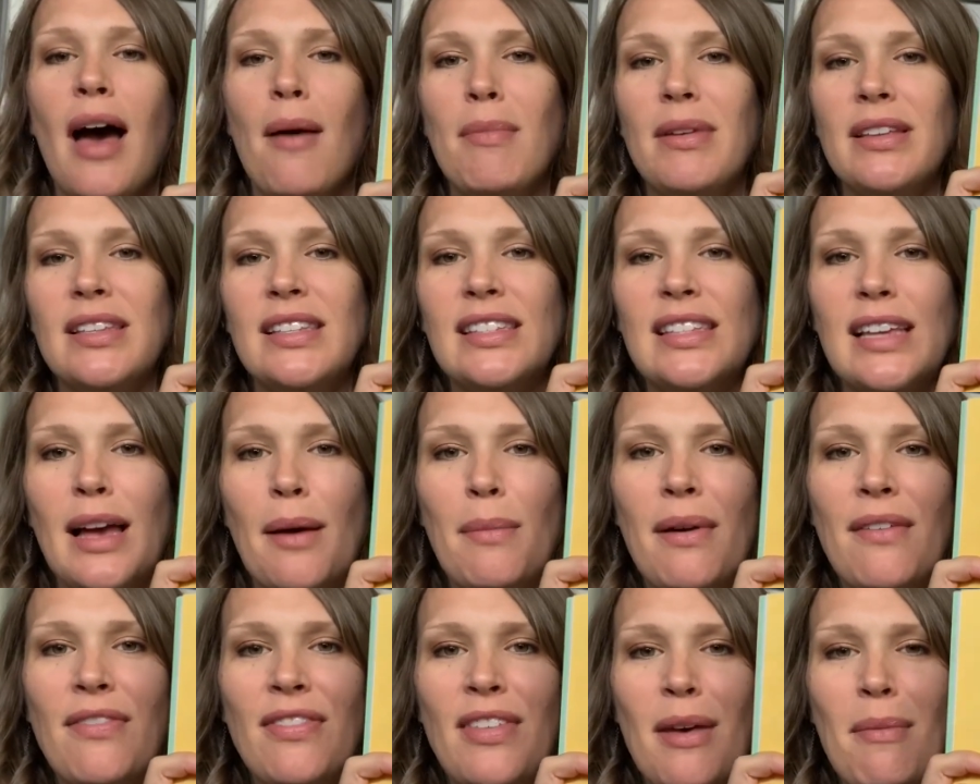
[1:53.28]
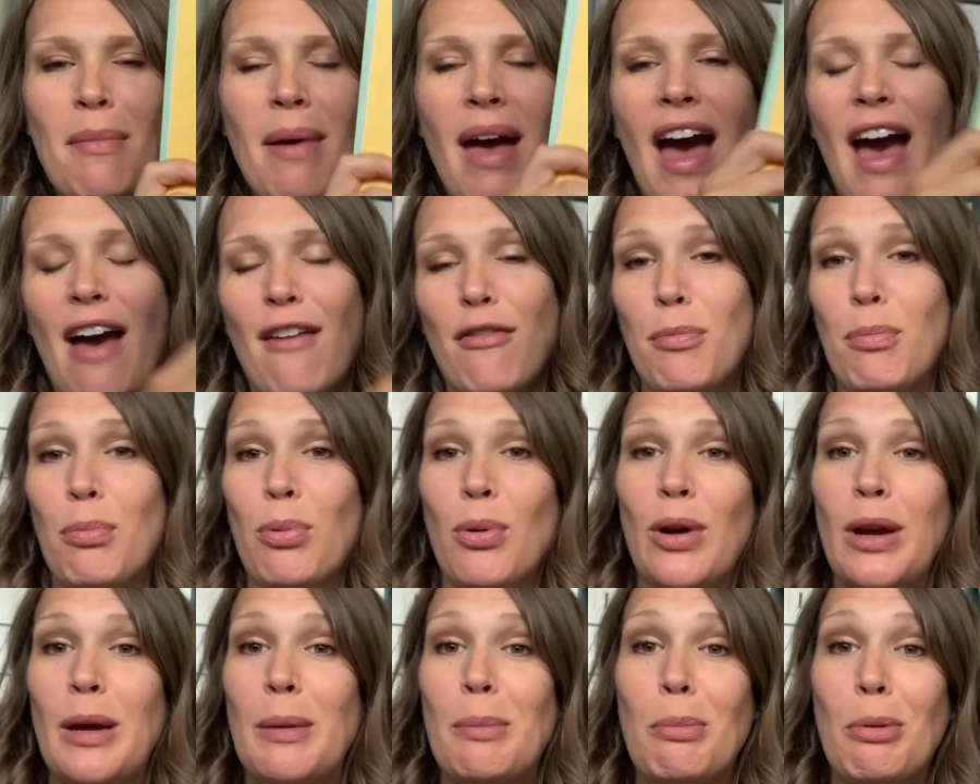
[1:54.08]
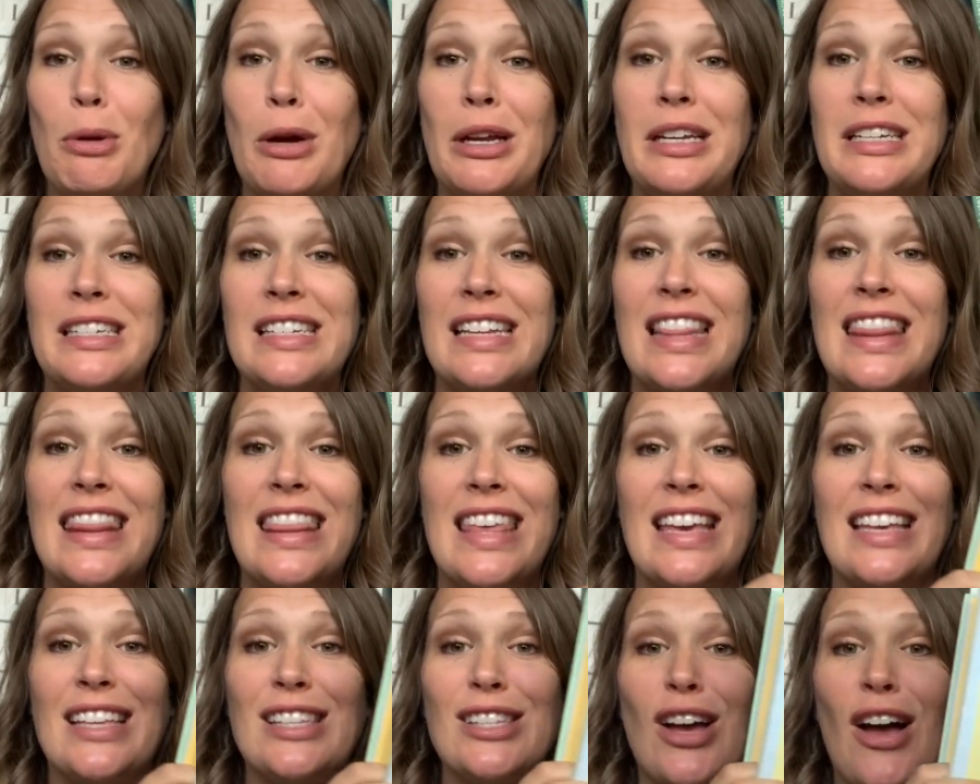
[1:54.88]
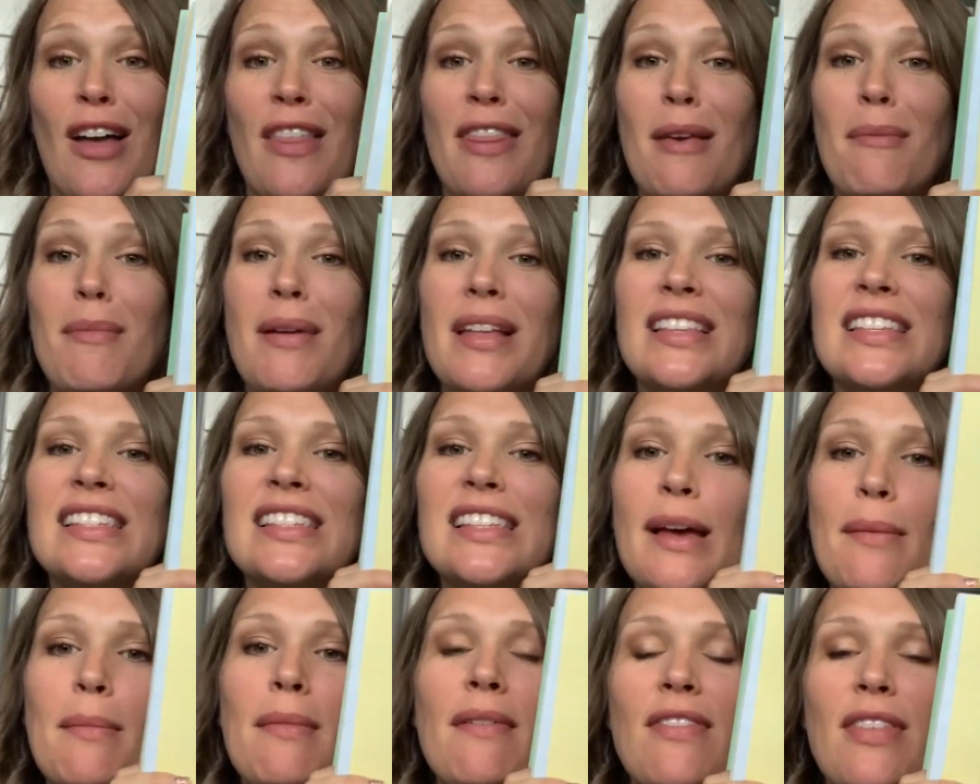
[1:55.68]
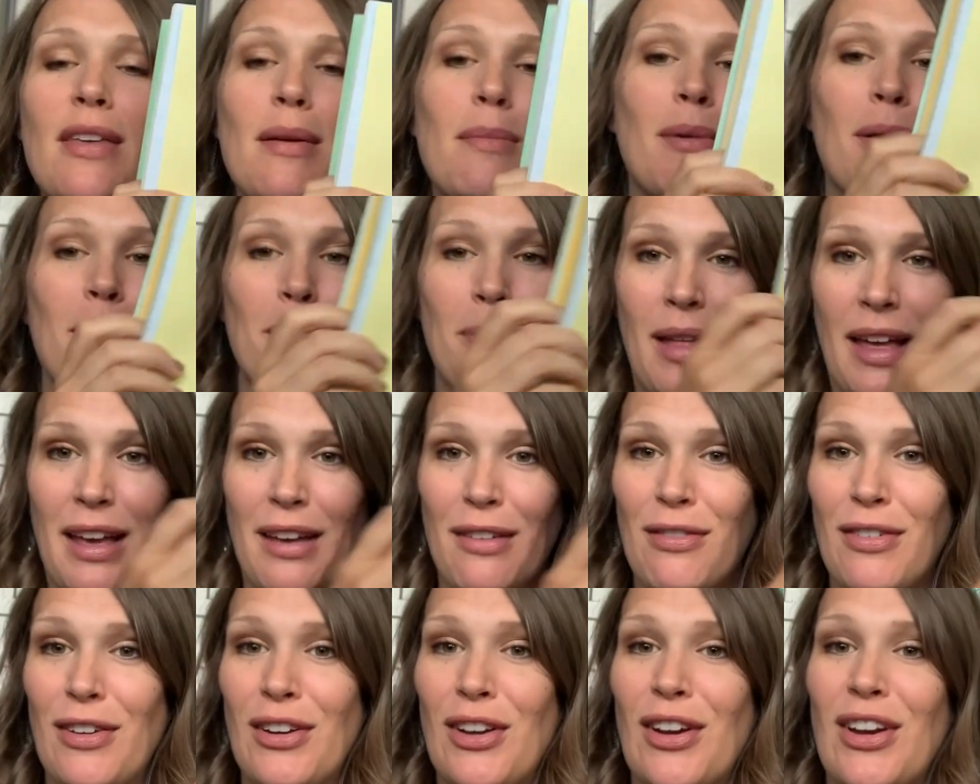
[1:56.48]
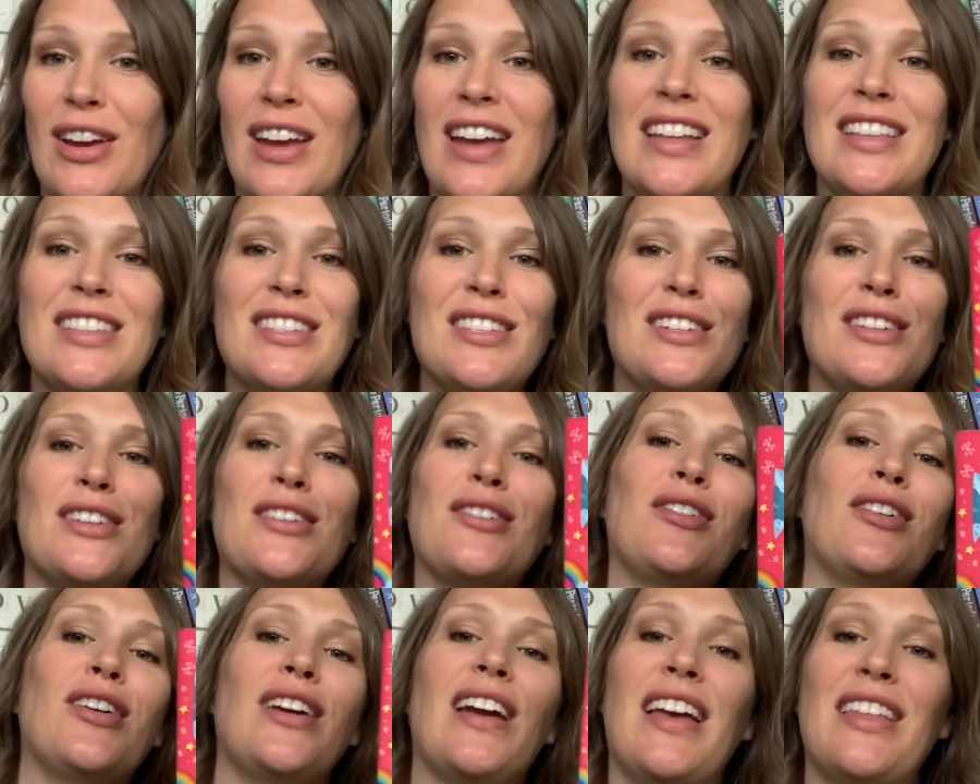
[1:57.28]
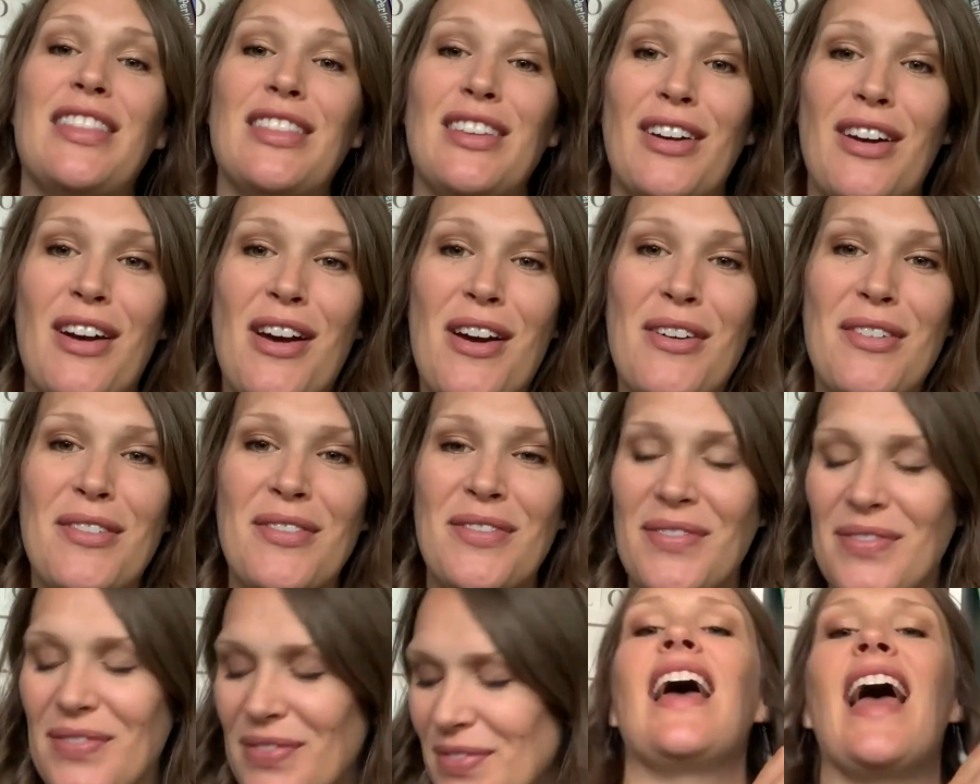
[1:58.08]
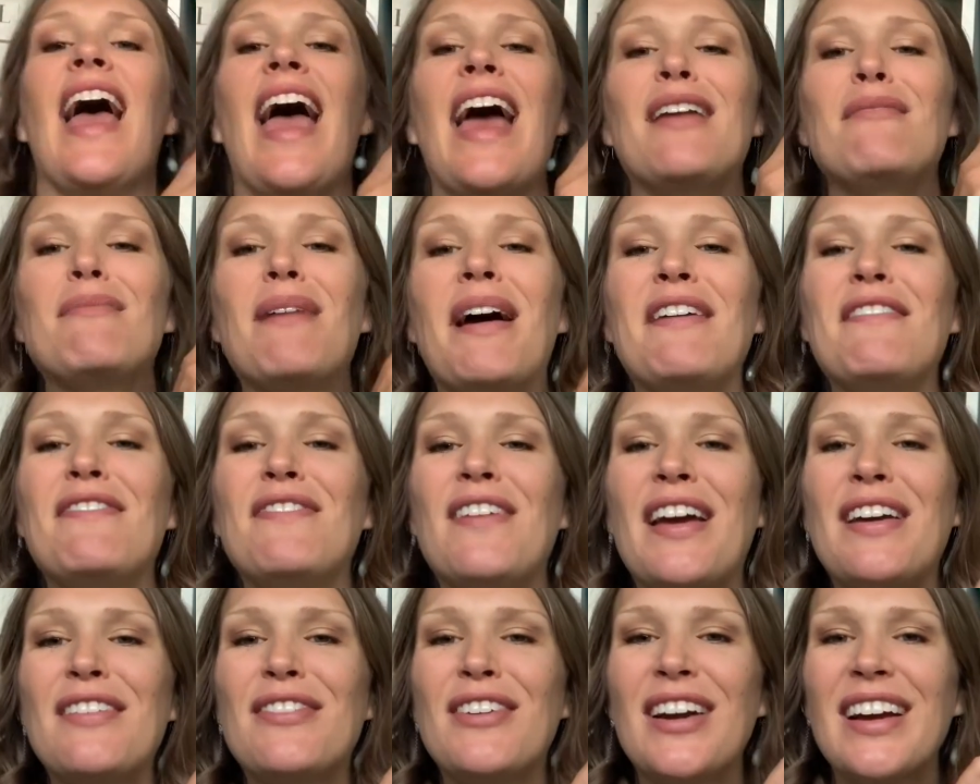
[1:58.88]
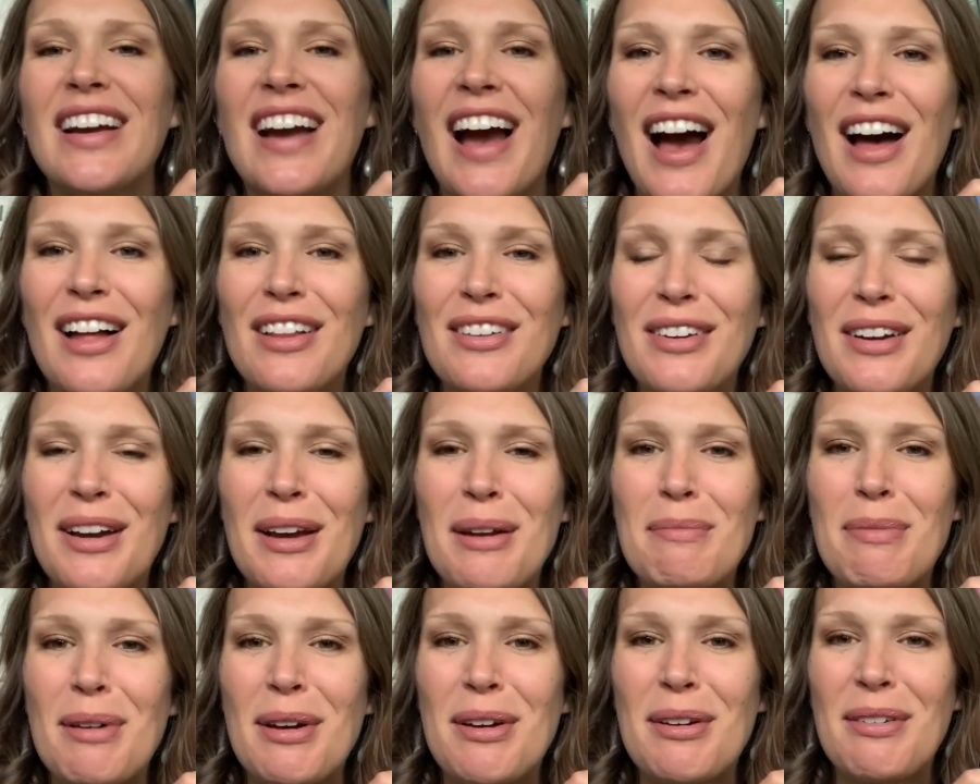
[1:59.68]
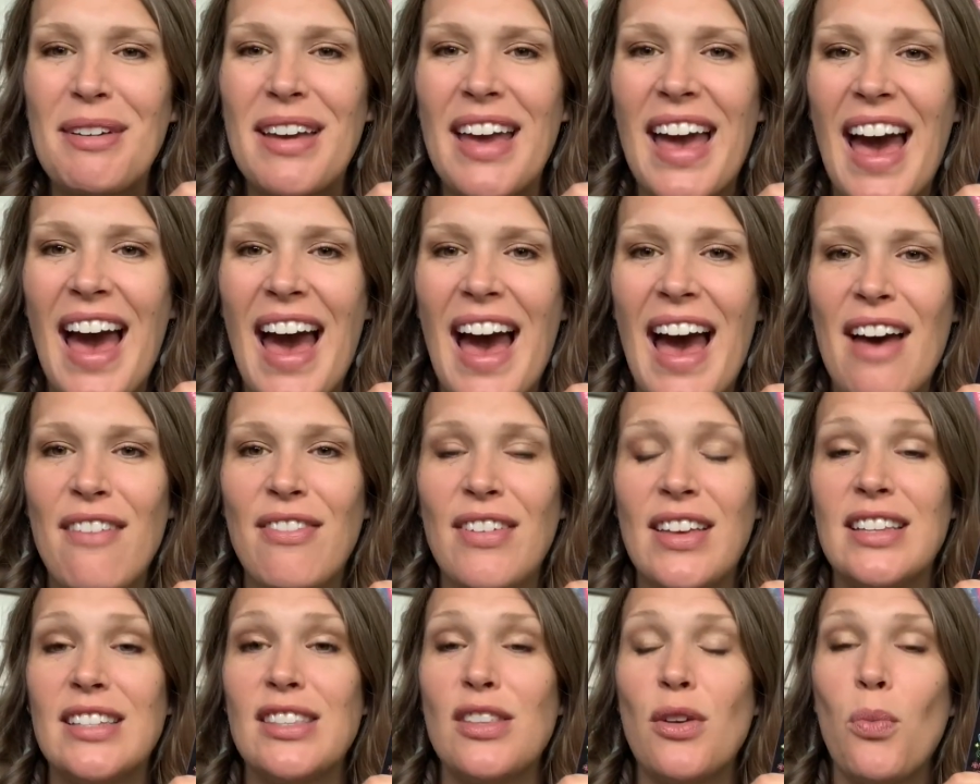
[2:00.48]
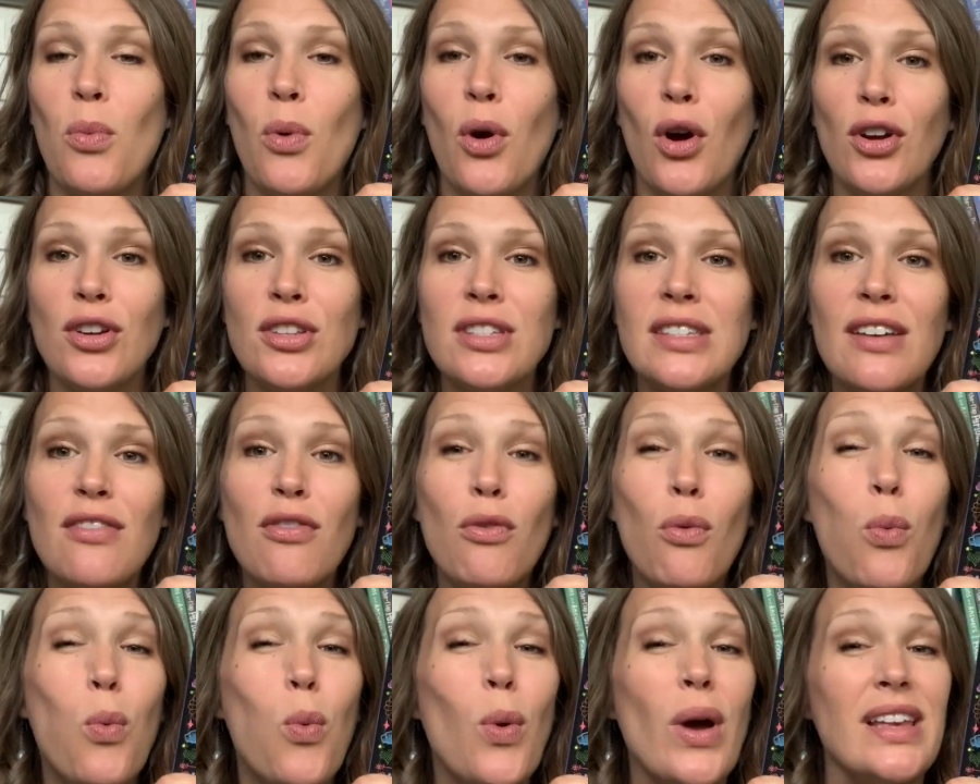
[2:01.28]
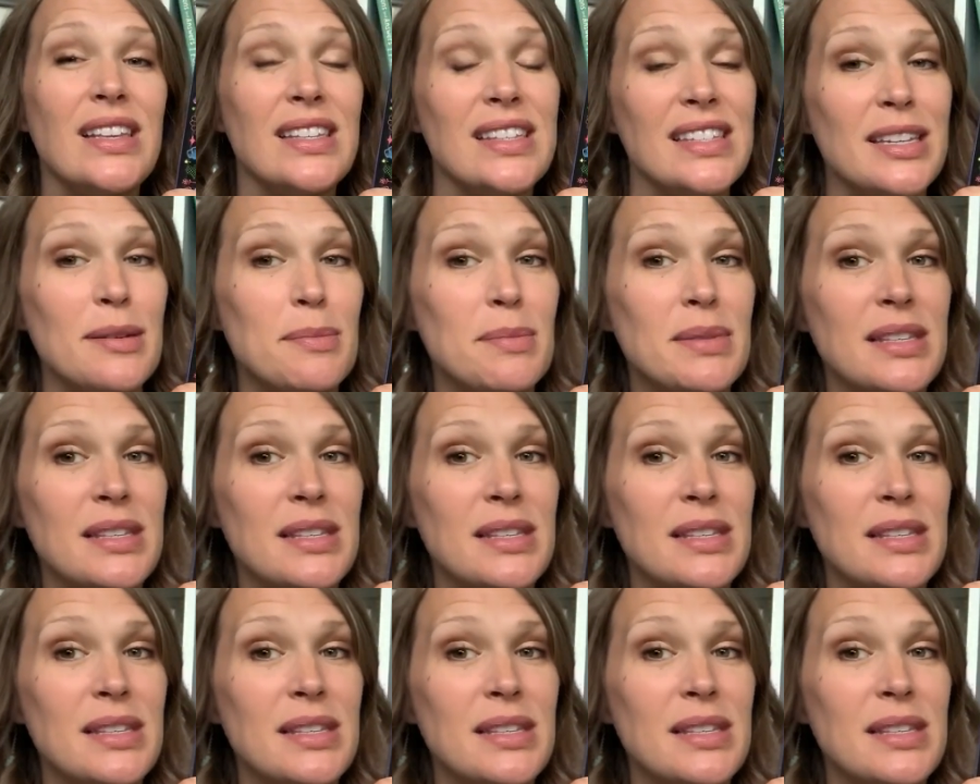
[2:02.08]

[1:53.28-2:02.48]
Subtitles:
Some of them have pre-printed things on them, and some of them are blank for your kids to create their own. And my favorite coloring book we have is the Words of Wisdom